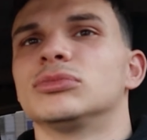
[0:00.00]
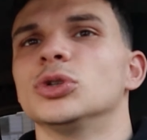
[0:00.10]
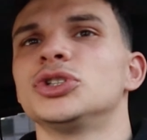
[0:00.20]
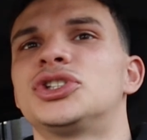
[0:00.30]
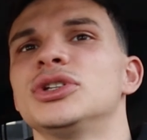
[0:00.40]

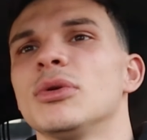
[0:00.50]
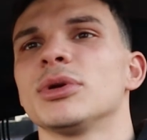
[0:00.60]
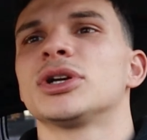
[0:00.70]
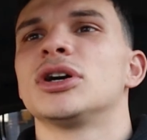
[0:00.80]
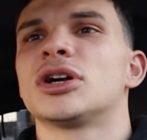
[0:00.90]
we'll see what
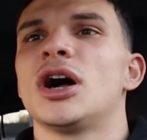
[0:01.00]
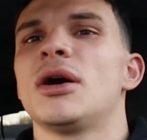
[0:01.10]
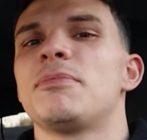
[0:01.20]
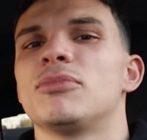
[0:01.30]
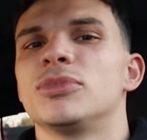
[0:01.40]
we can cook
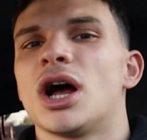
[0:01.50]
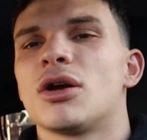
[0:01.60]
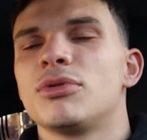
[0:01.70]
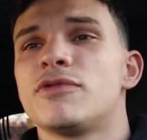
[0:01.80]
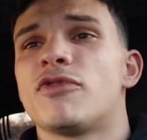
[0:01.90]
up. We got
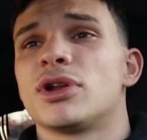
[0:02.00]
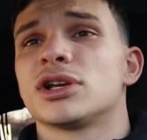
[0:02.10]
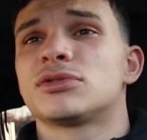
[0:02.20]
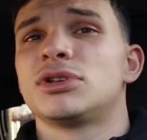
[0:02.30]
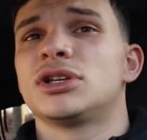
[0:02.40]
our week 4
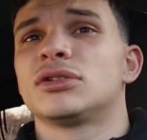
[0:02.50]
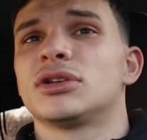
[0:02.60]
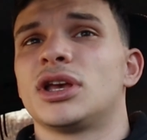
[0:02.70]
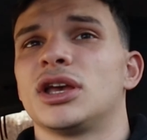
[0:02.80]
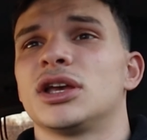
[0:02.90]
next week,
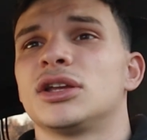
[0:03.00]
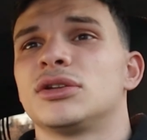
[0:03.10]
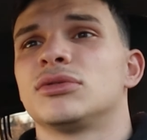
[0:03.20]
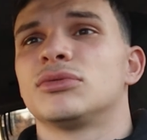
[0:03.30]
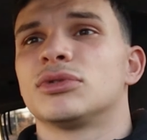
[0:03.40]

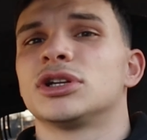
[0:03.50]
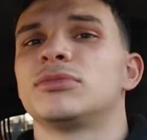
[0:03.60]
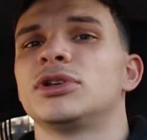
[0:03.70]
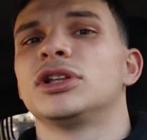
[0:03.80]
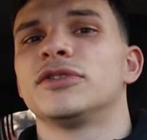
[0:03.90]
and we're
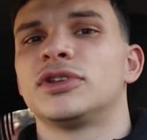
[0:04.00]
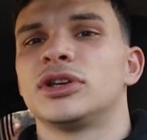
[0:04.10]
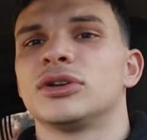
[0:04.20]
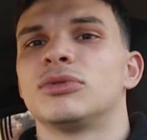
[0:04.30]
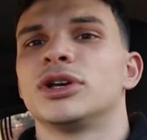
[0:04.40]
gonna be
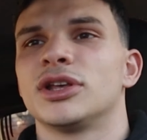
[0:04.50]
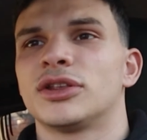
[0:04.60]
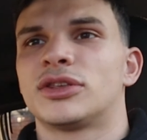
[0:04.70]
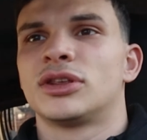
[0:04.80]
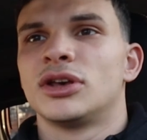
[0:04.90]
lifting
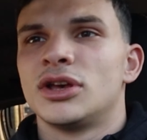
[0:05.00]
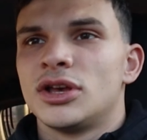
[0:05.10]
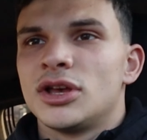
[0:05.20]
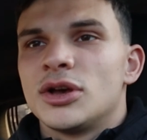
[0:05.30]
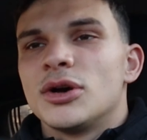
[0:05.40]
with
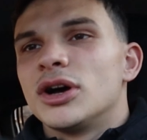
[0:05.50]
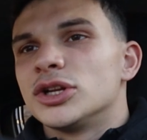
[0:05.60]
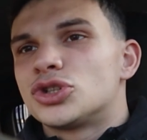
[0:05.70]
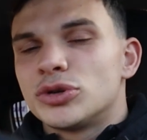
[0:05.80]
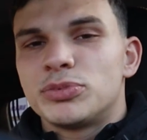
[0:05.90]

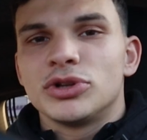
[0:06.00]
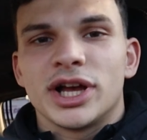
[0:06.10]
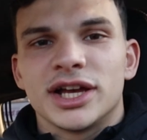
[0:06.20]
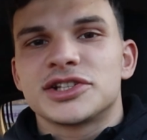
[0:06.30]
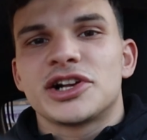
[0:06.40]
a triple
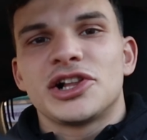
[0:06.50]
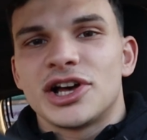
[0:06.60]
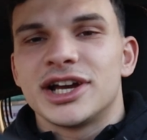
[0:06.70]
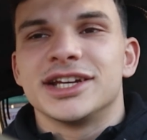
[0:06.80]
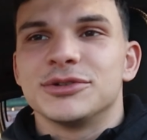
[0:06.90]
S
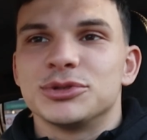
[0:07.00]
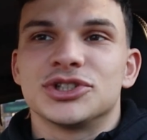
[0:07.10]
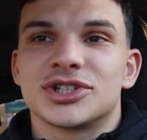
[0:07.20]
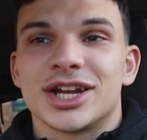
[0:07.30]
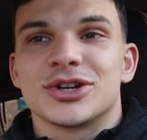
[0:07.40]
client, which
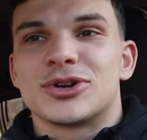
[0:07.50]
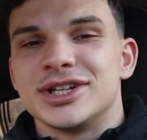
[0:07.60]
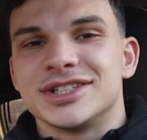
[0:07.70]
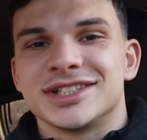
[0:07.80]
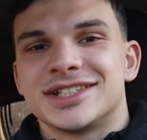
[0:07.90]
is kind of
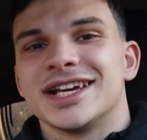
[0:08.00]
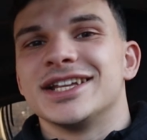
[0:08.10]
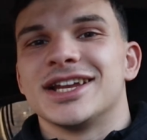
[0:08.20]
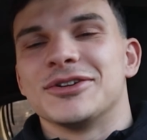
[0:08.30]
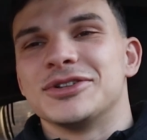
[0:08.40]
crazy to
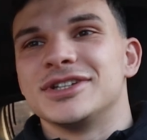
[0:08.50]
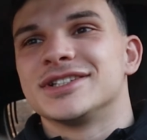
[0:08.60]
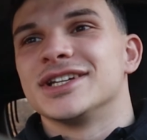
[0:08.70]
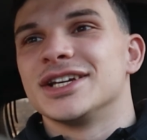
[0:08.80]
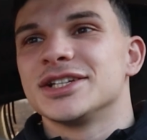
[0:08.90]
say now
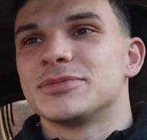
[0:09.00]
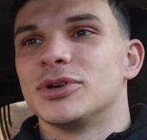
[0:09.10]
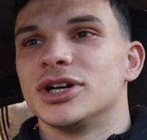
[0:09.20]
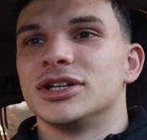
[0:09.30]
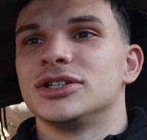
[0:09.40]
these days,
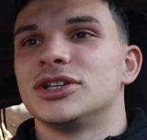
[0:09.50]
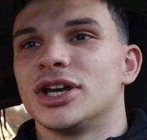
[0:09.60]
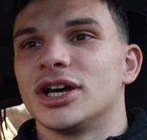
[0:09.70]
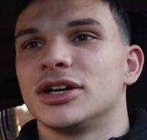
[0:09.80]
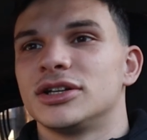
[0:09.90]
but
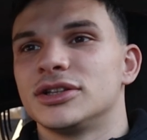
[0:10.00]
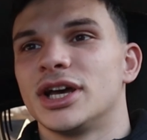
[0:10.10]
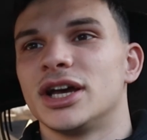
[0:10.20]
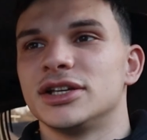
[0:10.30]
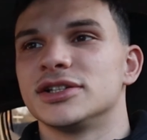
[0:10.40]
yeah,
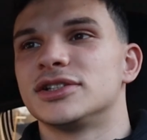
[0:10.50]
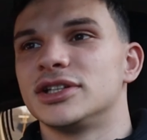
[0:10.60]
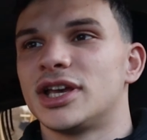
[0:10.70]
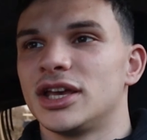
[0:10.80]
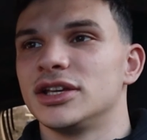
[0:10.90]
that is the
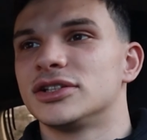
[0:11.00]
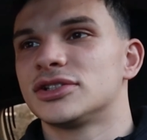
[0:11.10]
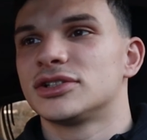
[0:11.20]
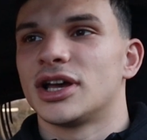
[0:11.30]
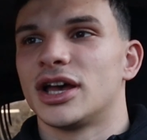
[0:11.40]

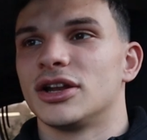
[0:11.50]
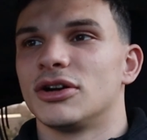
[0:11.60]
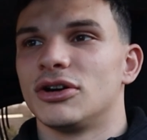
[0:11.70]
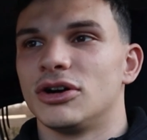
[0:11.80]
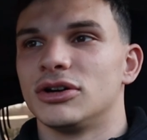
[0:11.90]
case
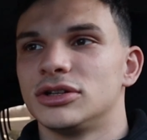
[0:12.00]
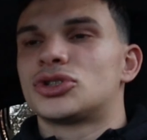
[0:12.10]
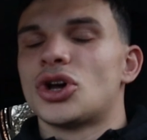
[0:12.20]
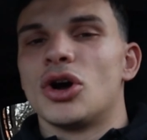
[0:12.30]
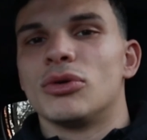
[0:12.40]
at all.
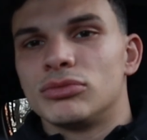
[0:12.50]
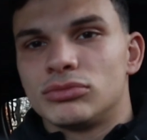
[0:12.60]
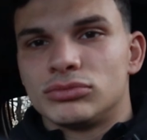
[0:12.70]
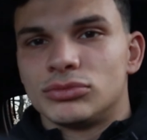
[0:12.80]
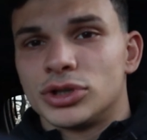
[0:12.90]
So
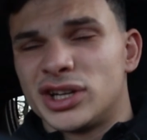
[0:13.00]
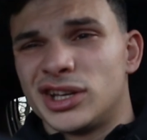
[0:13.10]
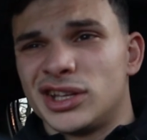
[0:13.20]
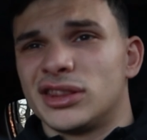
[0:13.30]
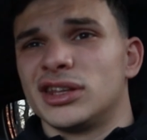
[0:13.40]
we're gonna
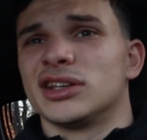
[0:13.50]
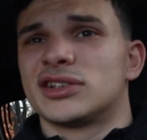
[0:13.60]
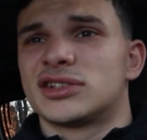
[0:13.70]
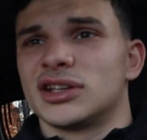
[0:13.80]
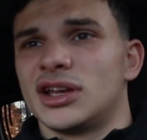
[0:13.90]
hit
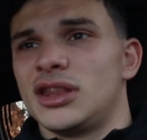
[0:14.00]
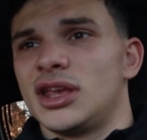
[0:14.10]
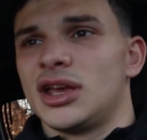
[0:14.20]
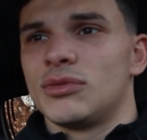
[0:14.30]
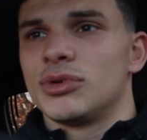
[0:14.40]
this, and
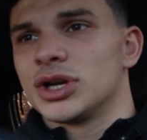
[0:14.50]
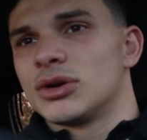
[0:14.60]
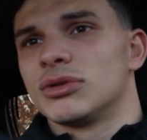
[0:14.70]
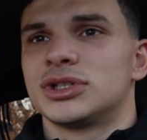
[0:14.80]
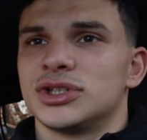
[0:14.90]
then we are
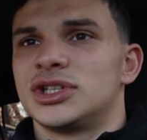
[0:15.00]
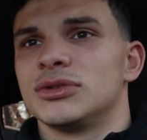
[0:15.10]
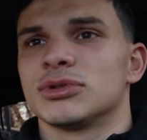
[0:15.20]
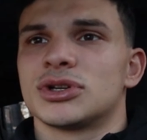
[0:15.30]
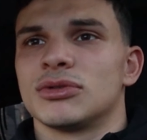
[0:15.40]
going to
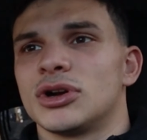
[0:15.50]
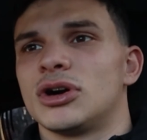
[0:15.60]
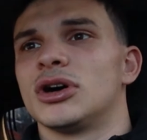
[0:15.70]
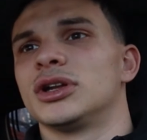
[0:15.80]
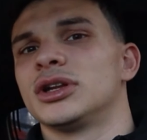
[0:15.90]
see what's going
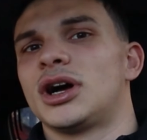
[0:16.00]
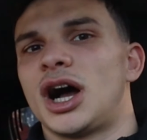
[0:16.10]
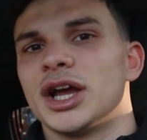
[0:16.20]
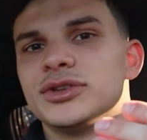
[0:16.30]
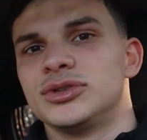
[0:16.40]
on.
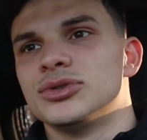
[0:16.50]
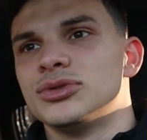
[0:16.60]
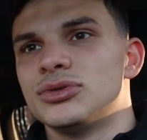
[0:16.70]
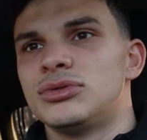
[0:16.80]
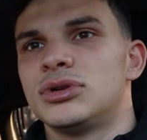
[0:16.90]
I
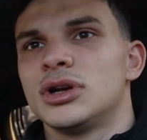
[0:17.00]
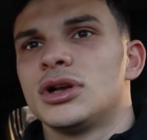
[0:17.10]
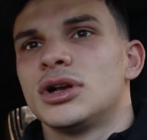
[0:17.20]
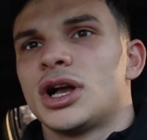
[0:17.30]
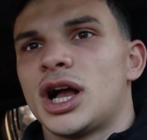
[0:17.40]
do
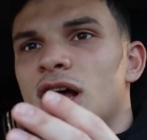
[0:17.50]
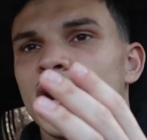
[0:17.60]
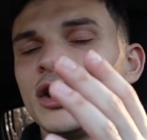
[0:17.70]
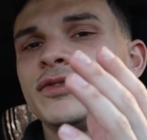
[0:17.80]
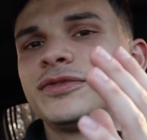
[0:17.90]

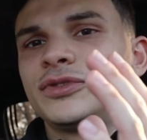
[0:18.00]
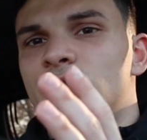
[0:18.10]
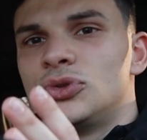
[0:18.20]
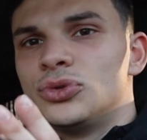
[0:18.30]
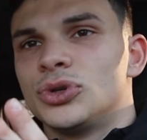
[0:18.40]
have
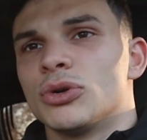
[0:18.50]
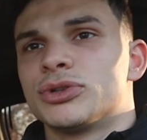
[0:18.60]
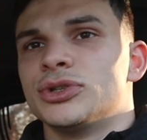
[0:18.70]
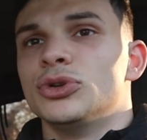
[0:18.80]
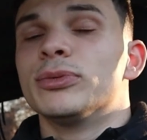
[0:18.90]
to go
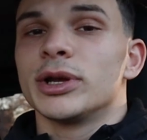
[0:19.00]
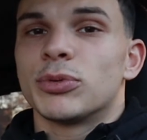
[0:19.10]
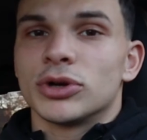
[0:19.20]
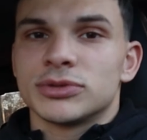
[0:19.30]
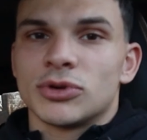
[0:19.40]
to
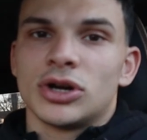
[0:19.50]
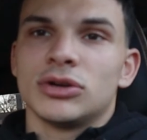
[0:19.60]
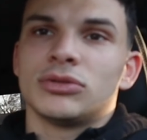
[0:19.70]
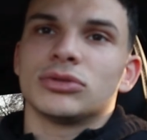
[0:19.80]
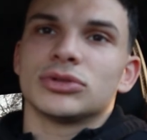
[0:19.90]
Newburyport
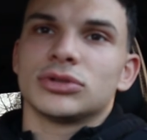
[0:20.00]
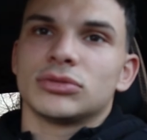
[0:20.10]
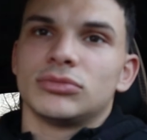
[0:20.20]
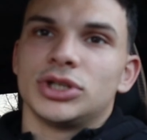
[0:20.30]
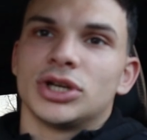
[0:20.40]
tomorrow
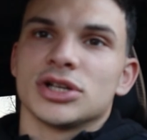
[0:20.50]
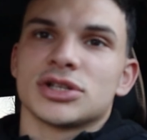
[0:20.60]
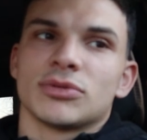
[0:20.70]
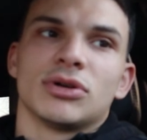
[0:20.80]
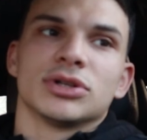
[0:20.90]
because
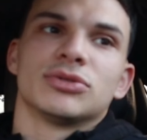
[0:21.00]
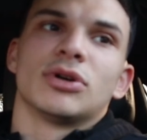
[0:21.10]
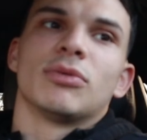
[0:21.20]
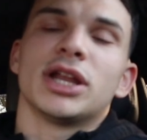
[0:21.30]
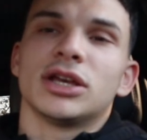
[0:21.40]
I'm going to
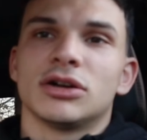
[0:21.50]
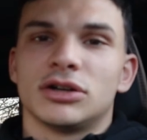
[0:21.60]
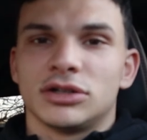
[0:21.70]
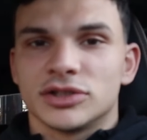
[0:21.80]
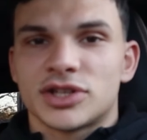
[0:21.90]
a wedding
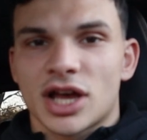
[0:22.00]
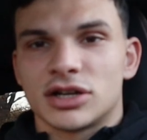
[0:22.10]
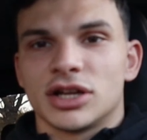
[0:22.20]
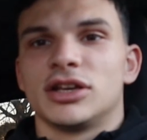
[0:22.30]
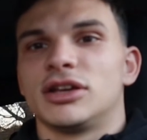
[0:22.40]
on
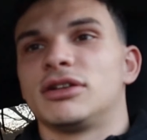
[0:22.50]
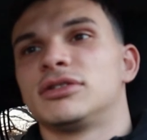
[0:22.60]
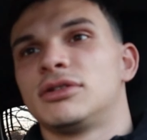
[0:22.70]
Saturday.